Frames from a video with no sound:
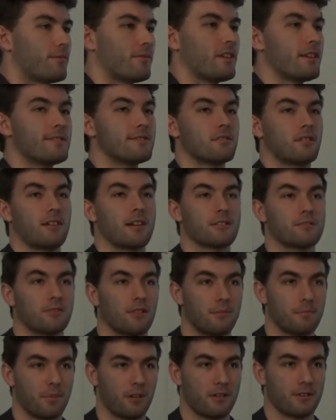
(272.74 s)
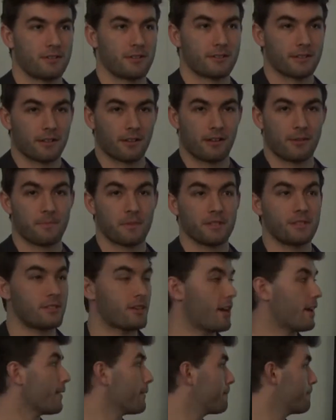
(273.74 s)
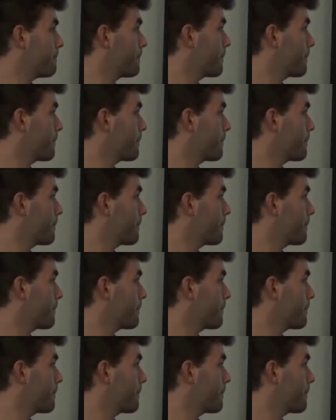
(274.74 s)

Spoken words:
of each electron bunch is going to be J.